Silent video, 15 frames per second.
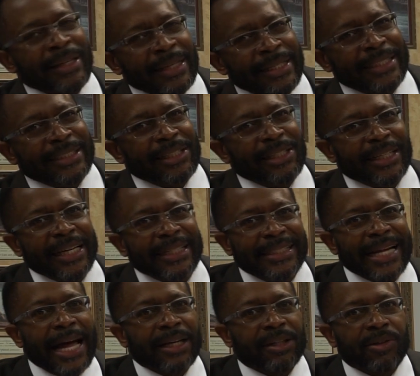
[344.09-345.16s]
Let's look at
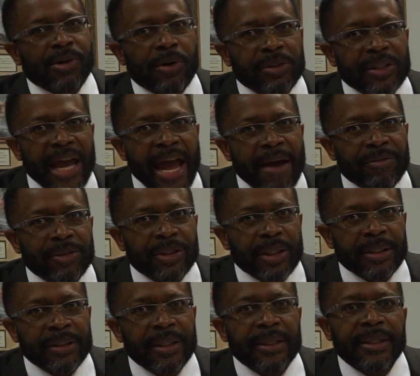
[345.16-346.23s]
dollar cost
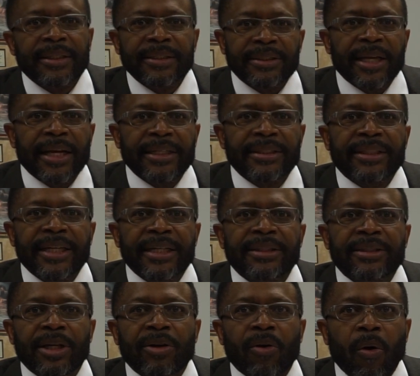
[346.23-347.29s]
averaging, setting
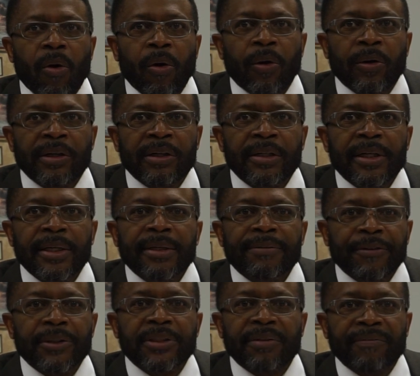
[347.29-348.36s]
things in order.
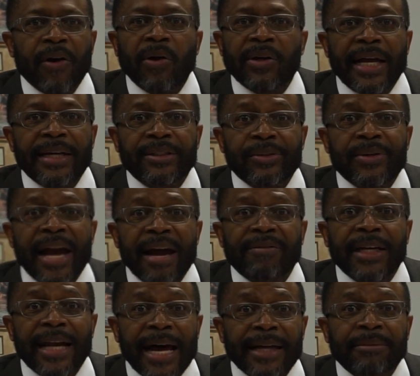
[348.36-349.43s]
First of all, I don't have
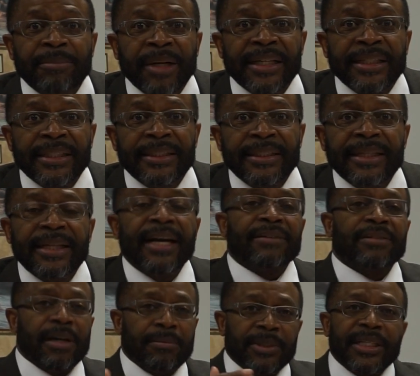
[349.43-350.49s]
a lot of money. I
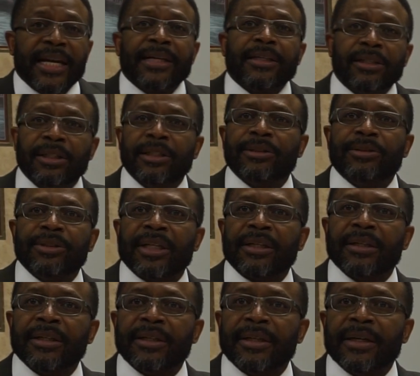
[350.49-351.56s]
come to that conclusion.
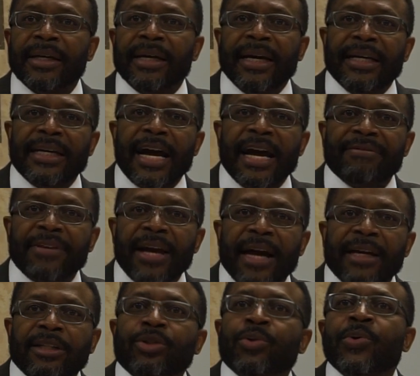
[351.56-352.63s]
And I've
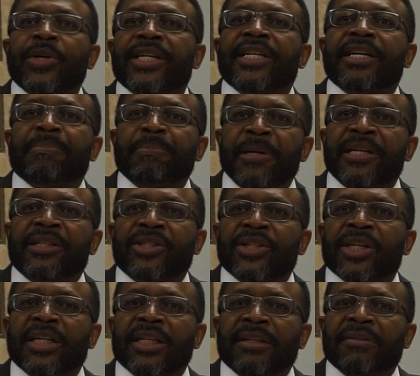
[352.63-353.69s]
got a 20-year
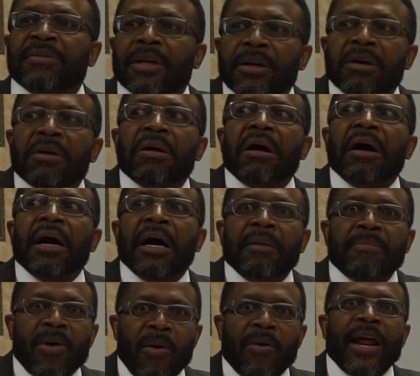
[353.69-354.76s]
picture of
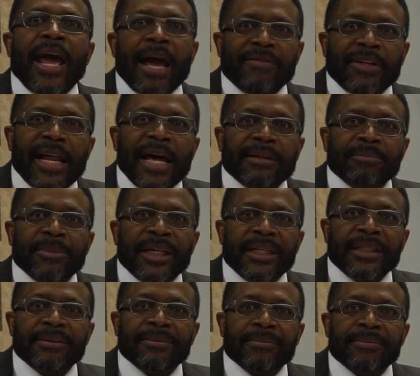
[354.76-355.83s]
I'm going to have a lot of money.